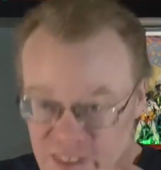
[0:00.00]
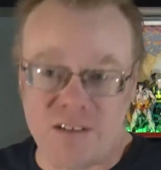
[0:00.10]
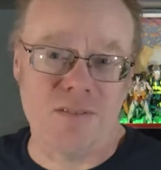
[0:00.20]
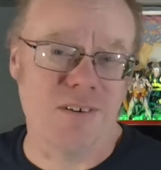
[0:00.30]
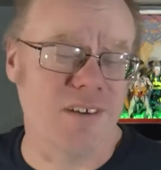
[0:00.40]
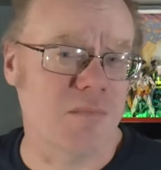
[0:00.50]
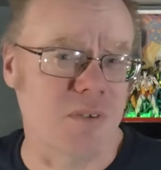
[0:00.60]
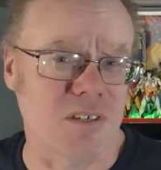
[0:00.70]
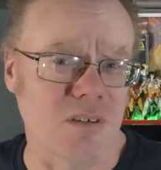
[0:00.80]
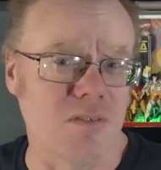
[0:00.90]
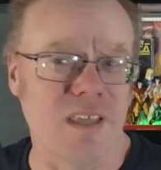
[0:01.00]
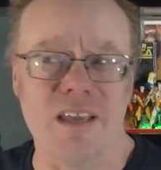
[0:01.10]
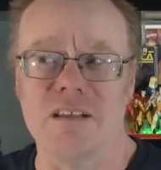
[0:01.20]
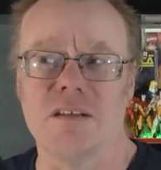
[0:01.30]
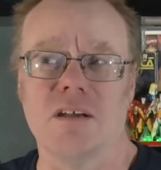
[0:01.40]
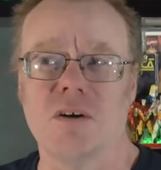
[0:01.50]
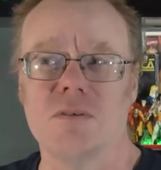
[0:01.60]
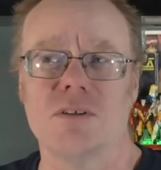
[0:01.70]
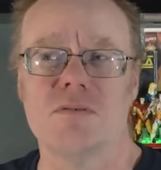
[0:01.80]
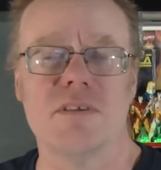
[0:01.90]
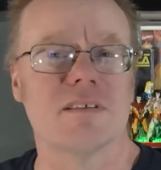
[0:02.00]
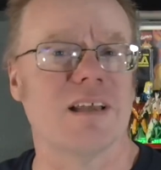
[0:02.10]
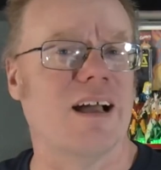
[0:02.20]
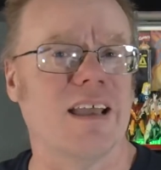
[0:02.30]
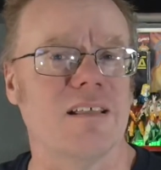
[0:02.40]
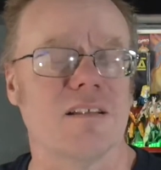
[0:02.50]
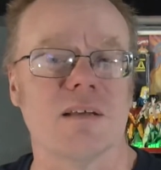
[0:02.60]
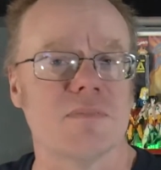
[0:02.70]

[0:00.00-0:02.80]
In the third episode, they go to this island.